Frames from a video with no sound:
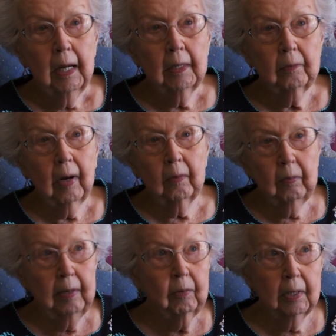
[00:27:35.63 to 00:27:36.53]
and uh,
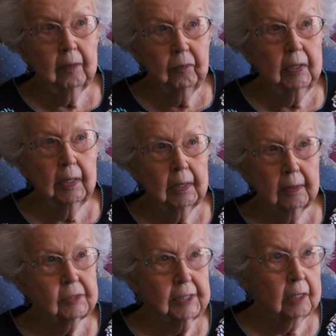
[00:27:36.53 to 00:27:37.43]
we were living
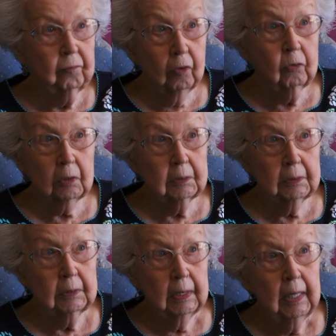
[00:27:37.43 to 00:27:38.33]
outside of
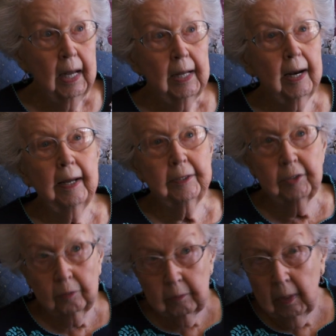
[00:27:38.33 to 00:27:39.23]
Oakland, and I had
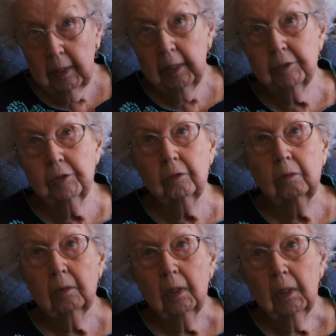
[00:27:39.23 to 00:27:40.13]
to I had
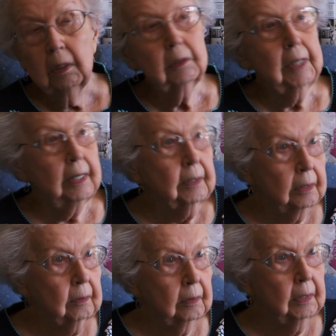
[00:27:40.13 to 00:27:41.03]
to
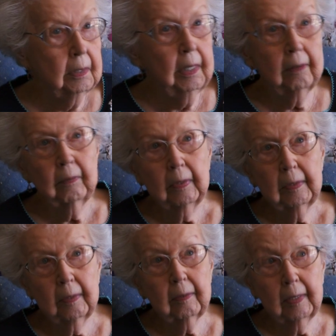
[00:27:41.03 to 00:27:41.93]
take the
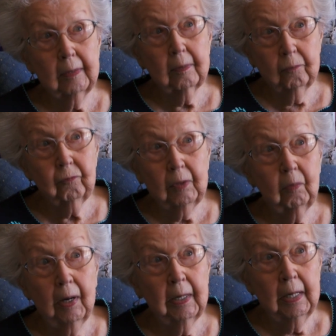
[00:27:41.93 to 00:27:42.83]
uh,
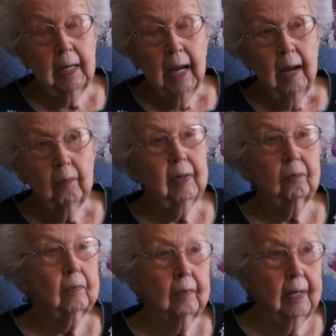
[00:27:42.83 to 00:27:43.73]
freeway.
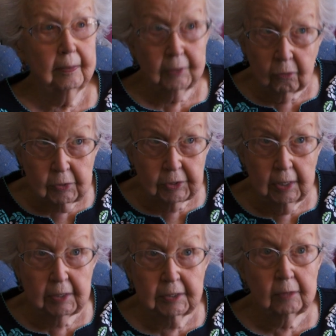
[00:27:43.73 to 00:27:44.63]
At those
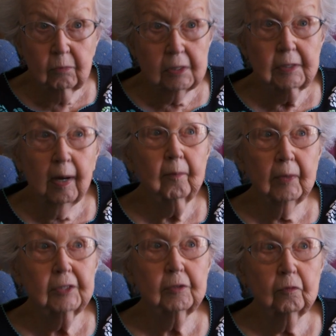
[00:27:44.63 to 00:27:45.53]
days, it was not
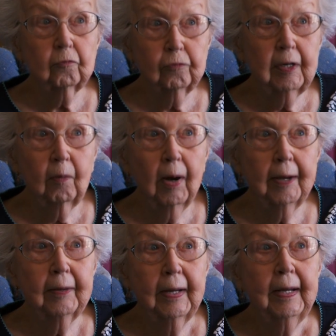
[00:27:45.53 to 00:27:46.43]
much of a
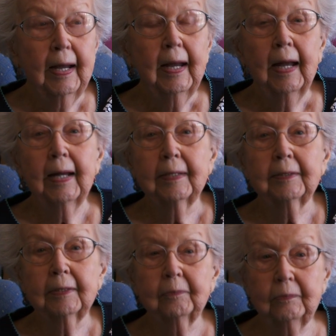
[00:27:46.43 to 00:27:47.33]
freeway,
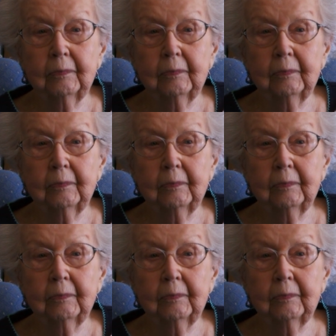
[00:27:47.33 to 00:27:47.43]
and um,